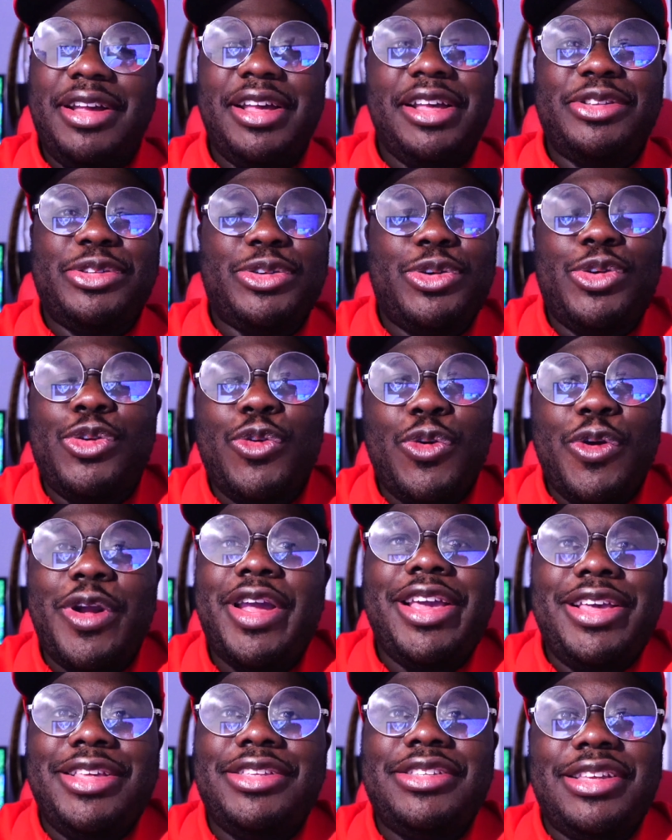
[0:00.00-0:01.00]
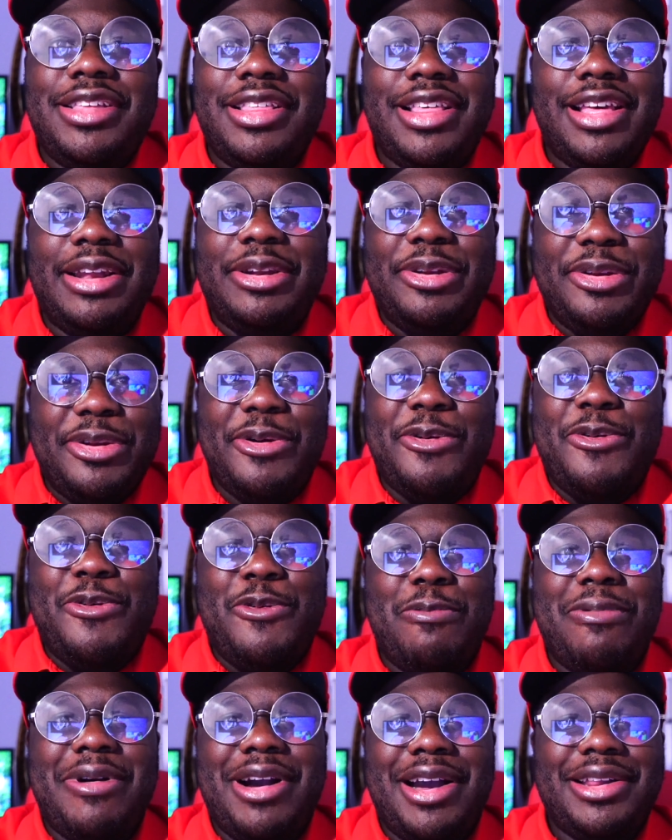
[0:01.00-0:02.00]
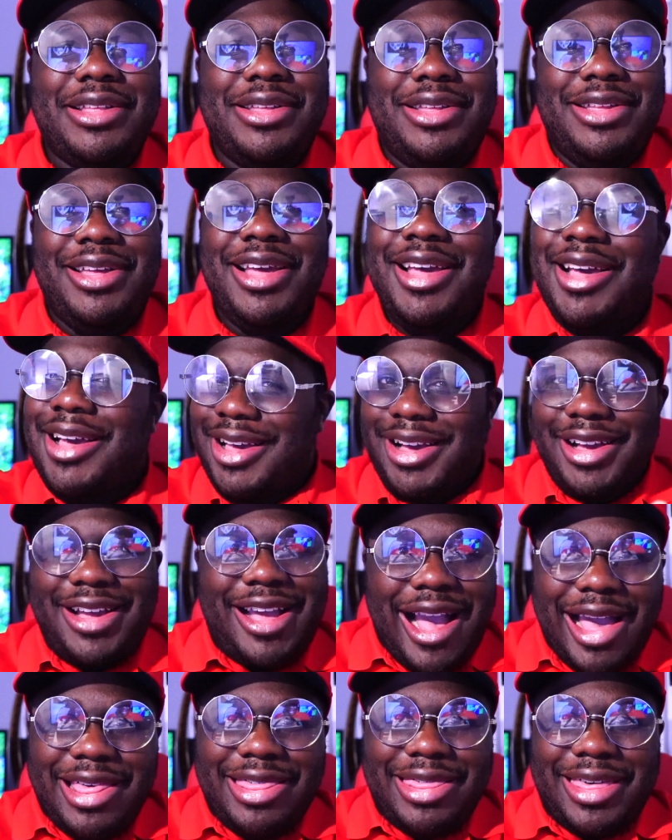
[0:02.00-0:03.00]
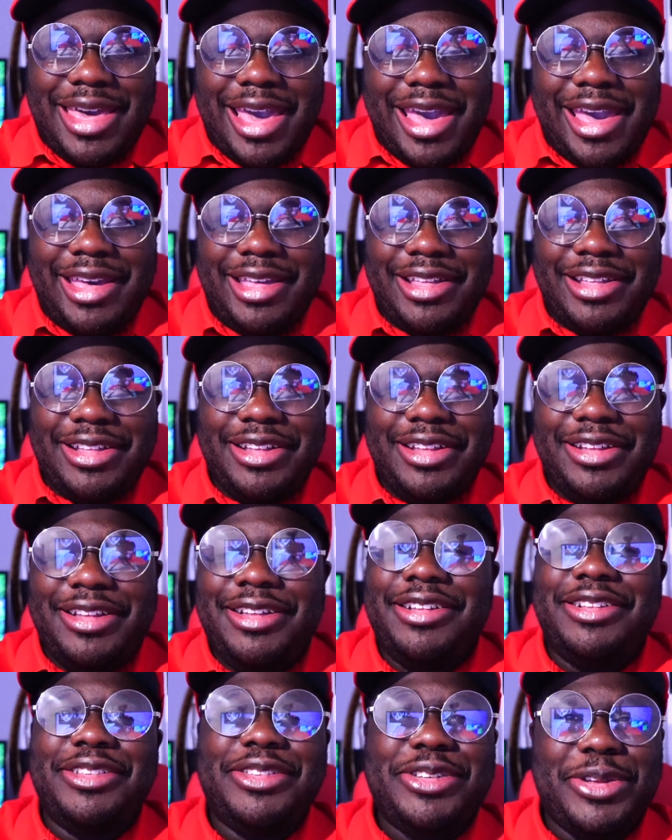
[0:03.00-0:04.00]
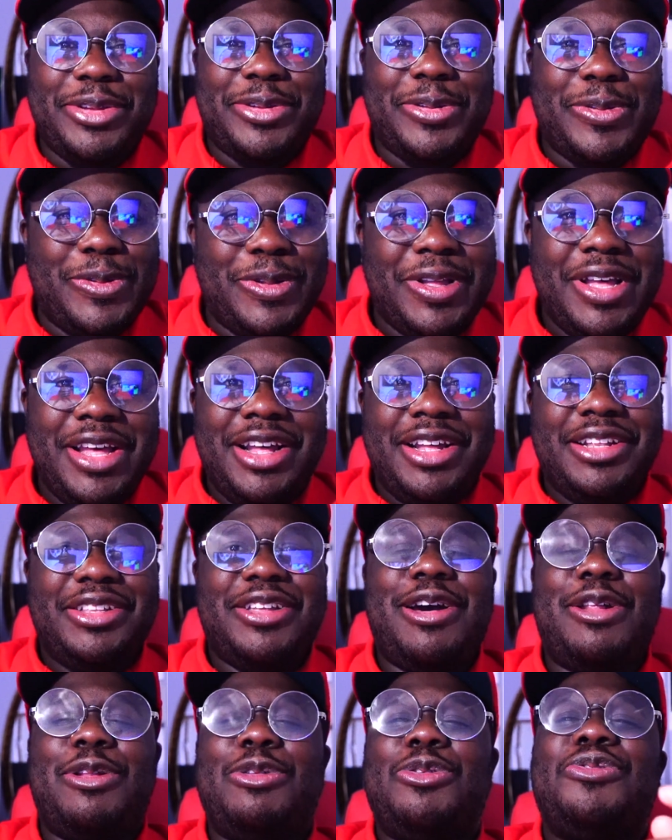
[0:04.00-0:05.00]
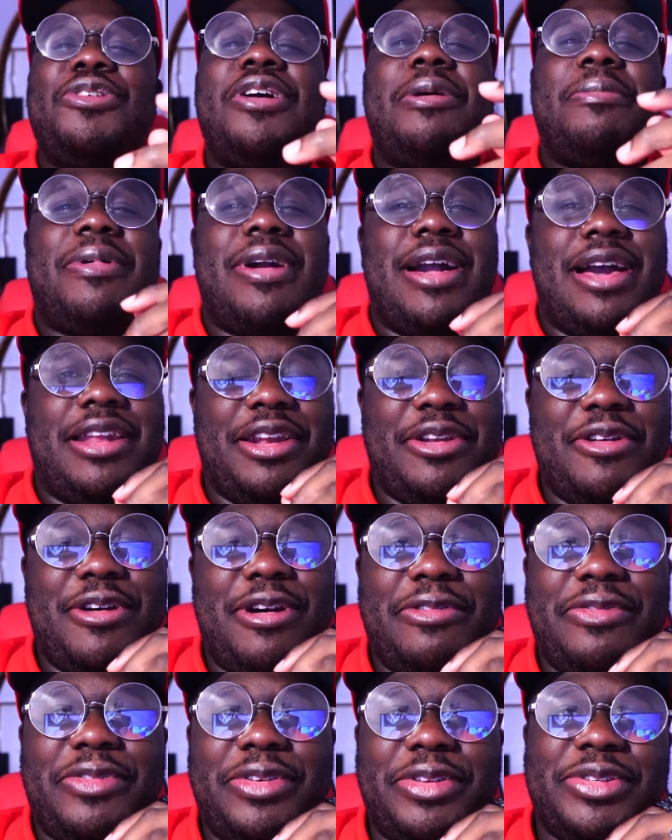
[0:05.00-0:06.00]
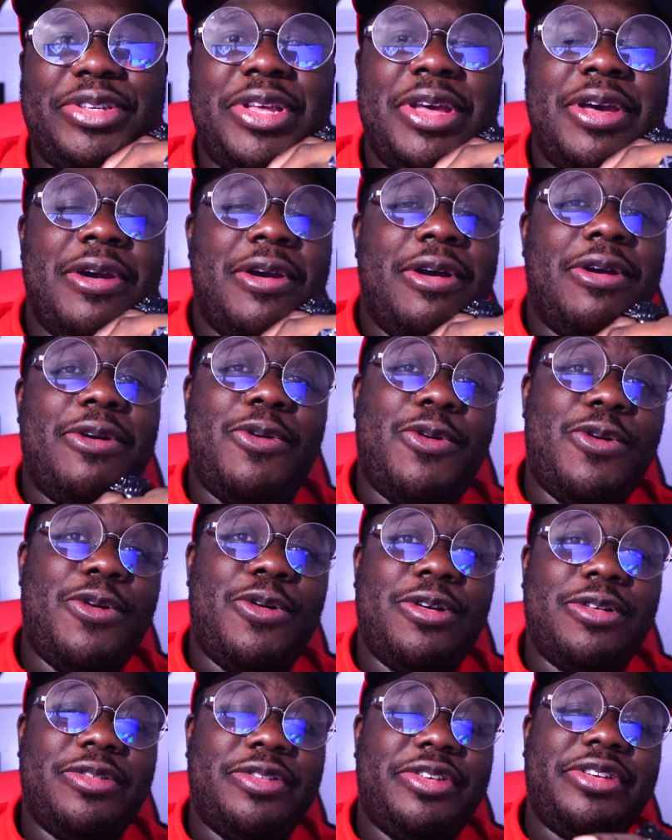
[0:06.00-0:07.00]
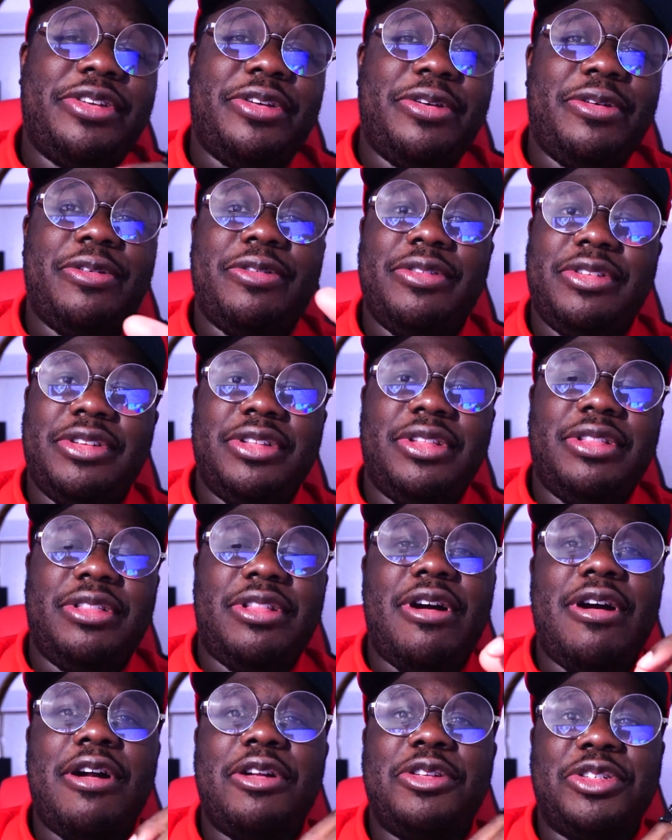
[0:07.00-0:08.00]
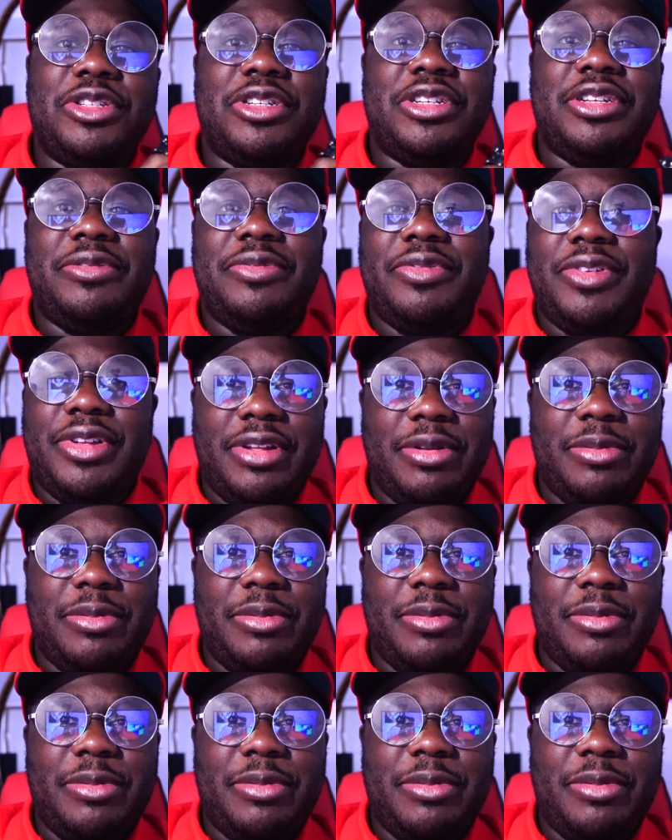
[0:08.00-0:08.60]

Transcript: It's crazy that nobody got that until Donald Trump got in office, or, largely